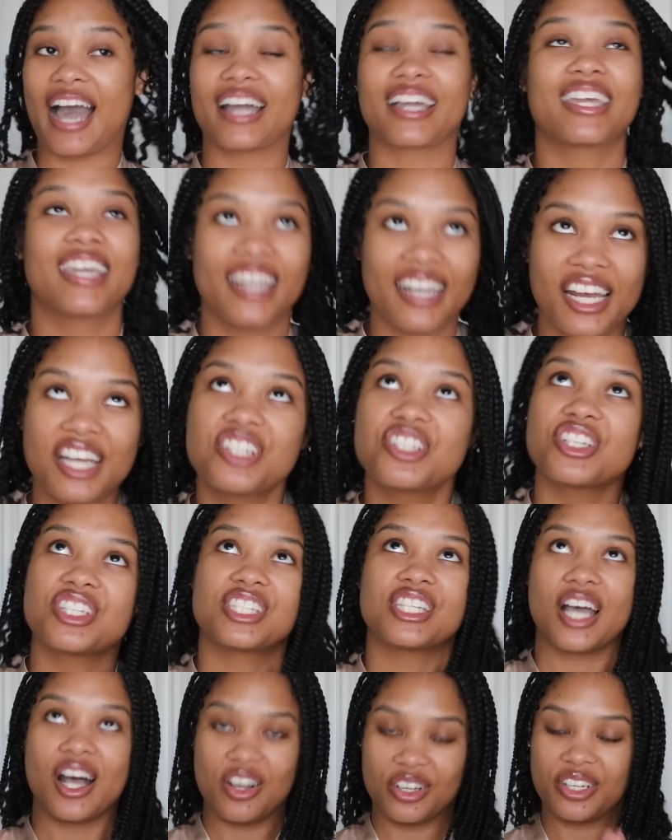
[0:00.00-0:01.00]
Can I
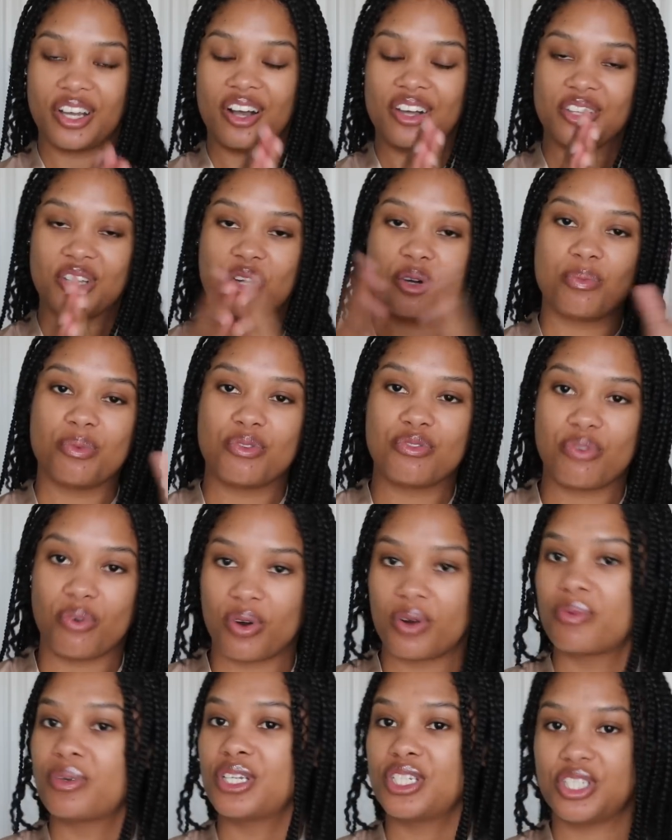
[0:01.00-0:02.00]
just tell y'all though,
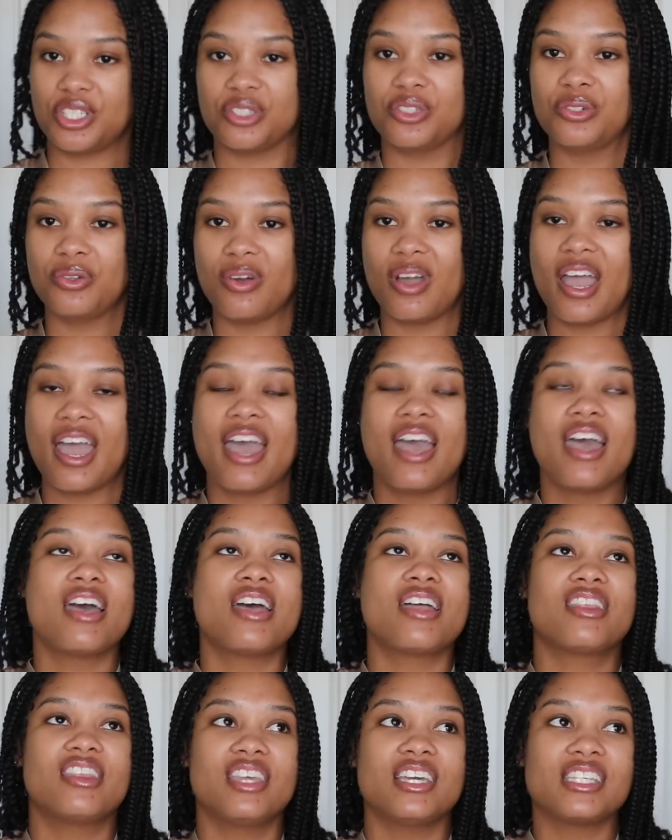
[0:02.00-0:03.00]
before we do,
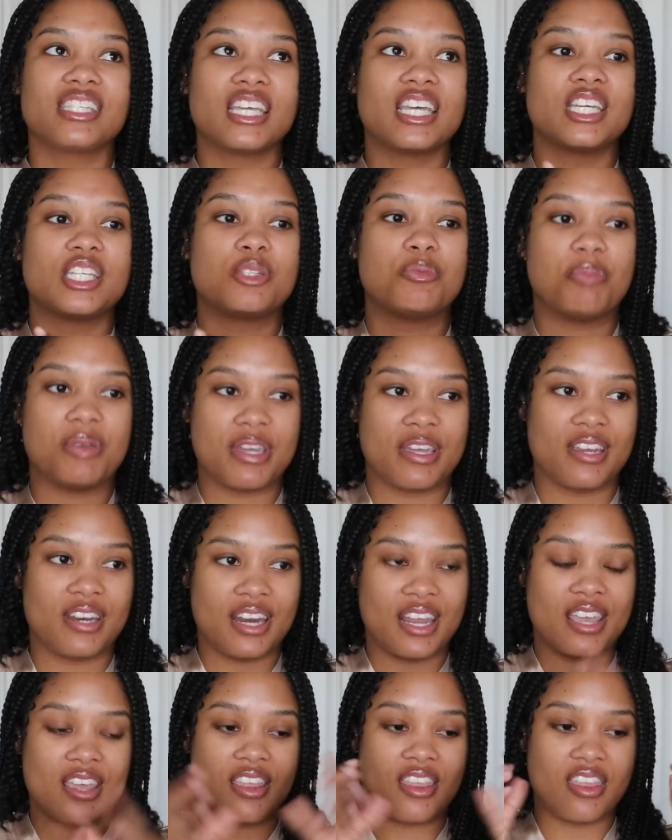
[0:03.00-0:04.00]
this has
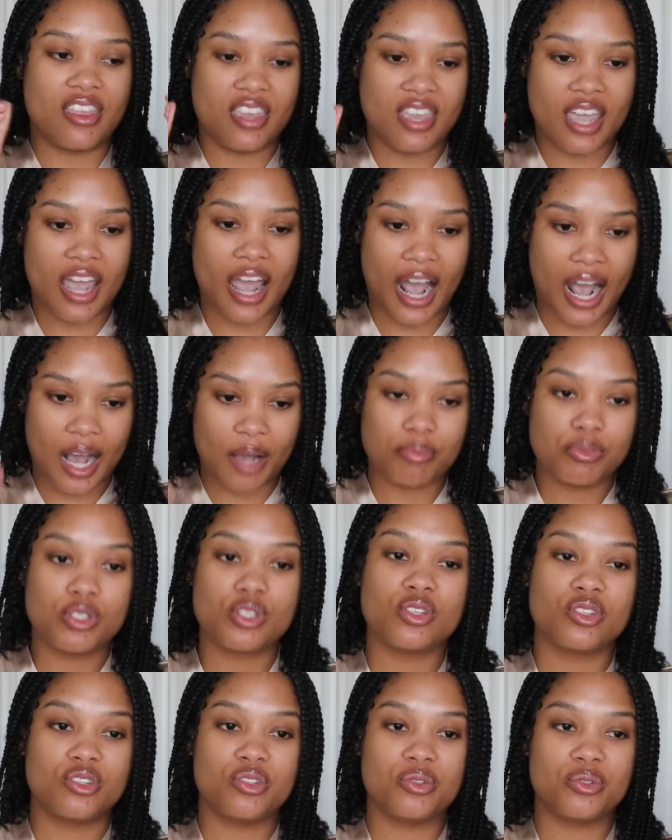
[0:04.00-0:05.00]
been the
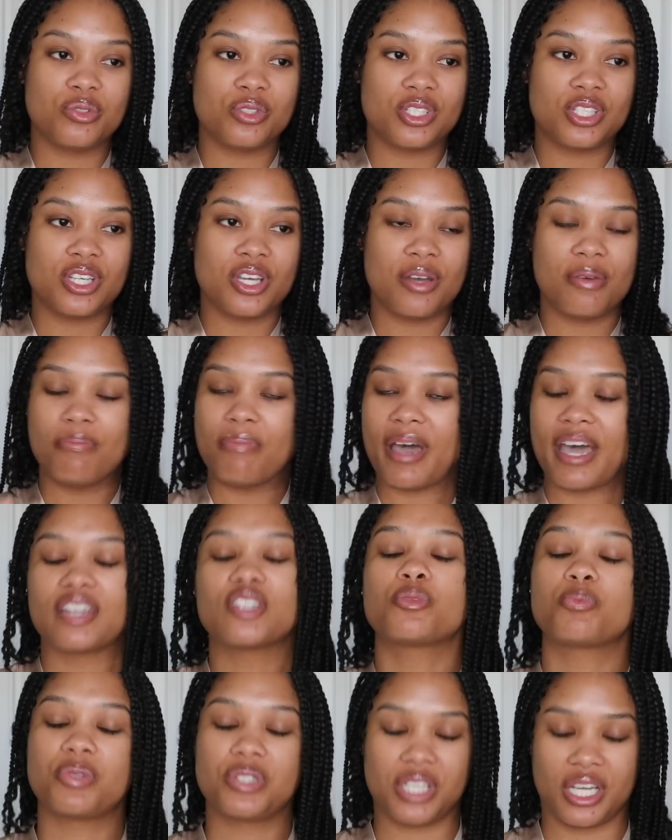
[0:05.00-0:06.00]
absolute
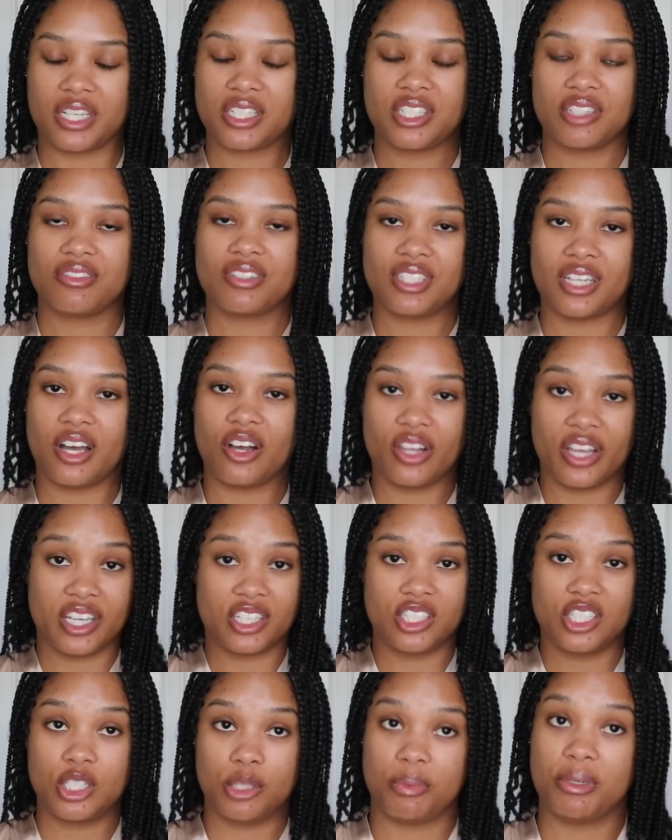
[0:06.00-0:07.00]
best protective style
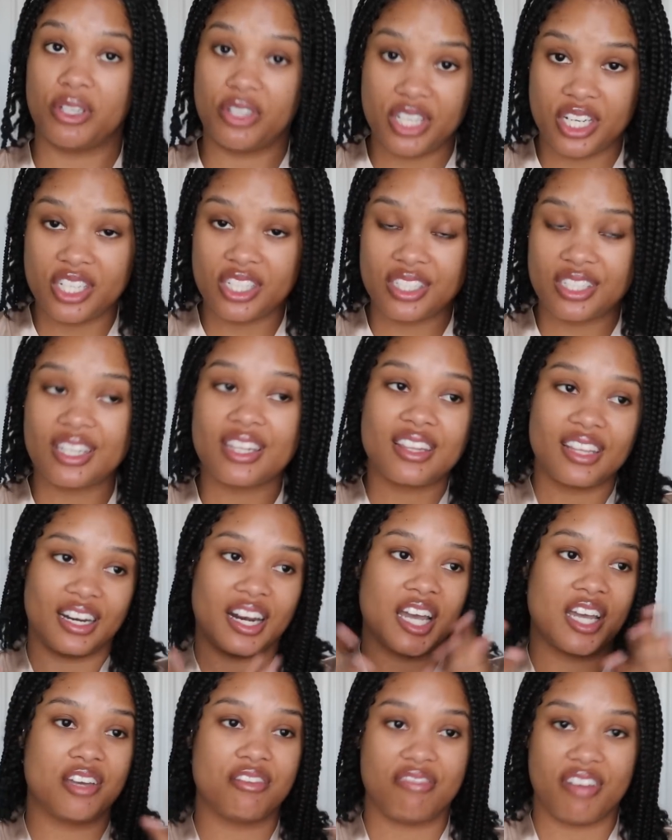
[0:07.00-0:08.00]
experience that I
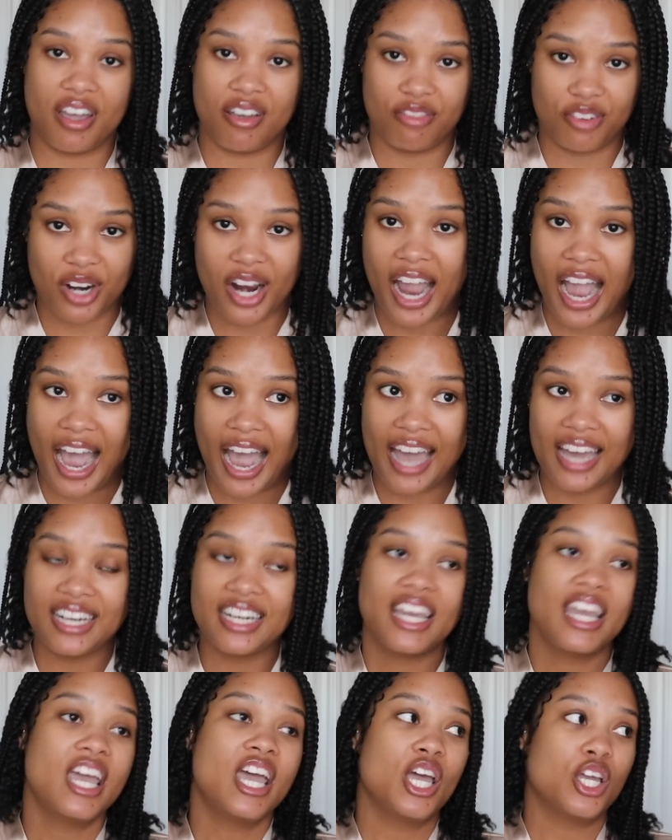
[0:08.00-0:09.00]
have ever
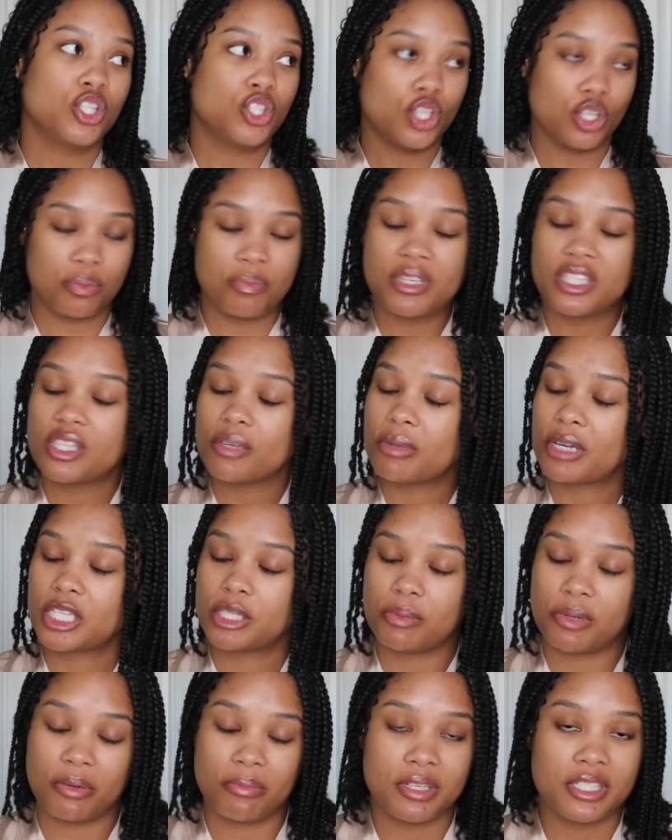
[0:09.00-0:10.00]
had. It took me some
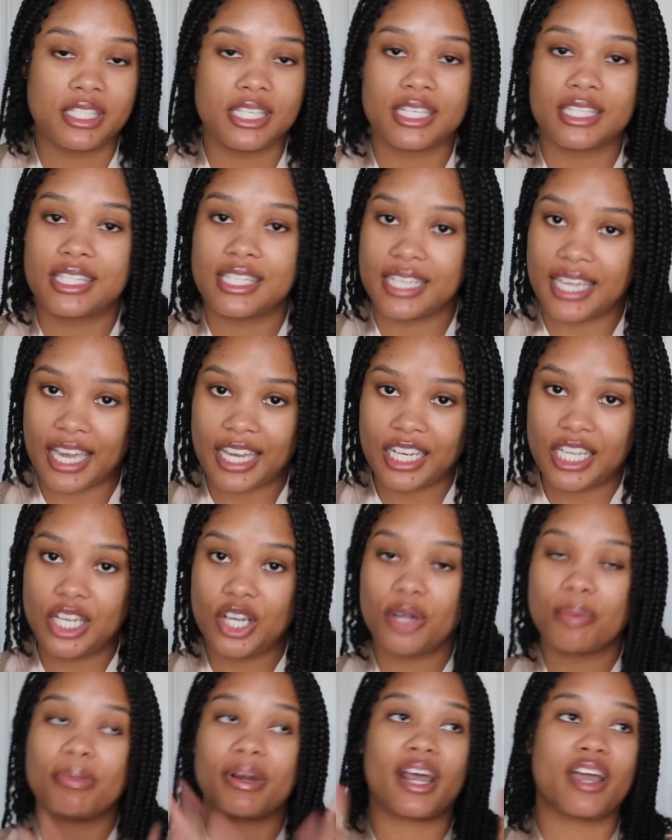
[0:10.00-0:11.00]
experimenting to get
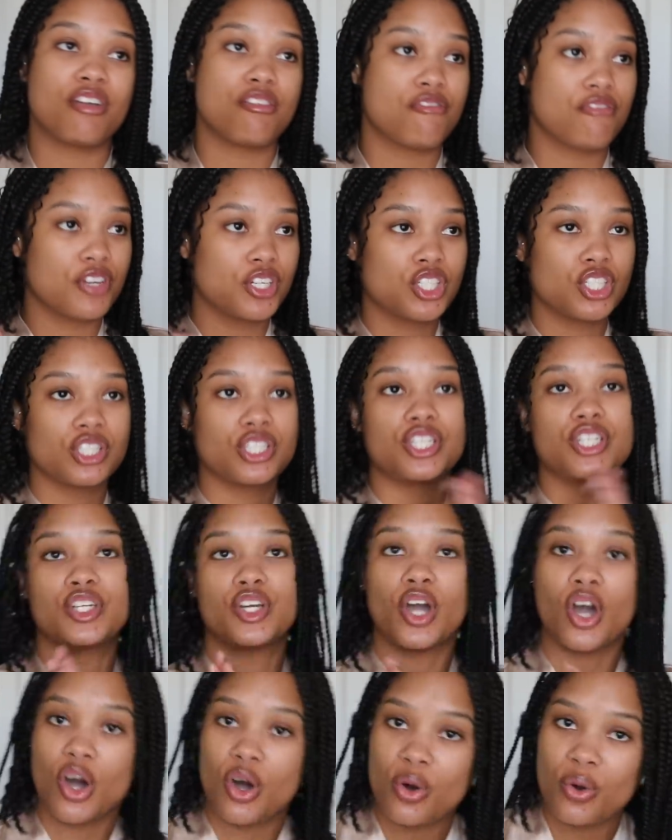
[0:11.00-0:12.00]
here, but I officially
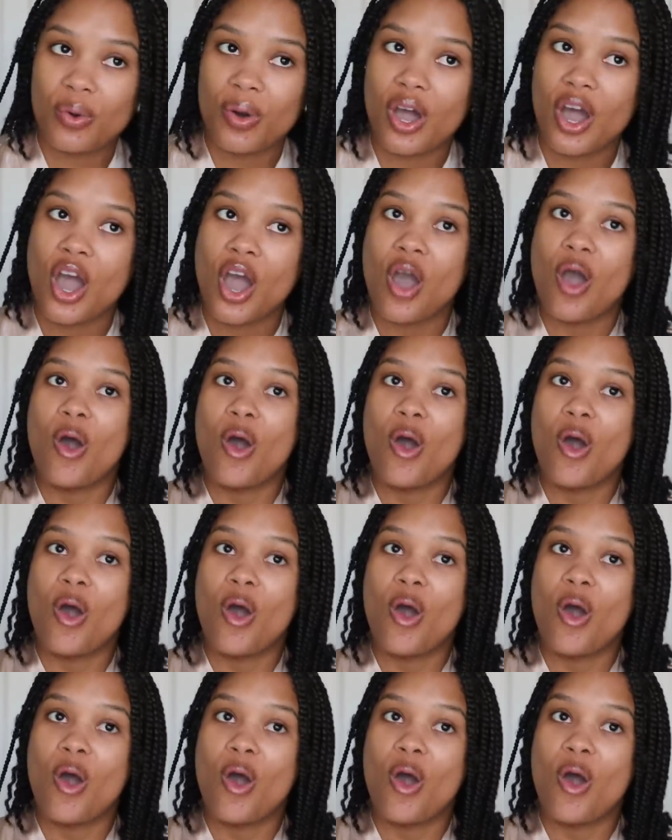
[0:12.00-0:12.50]
know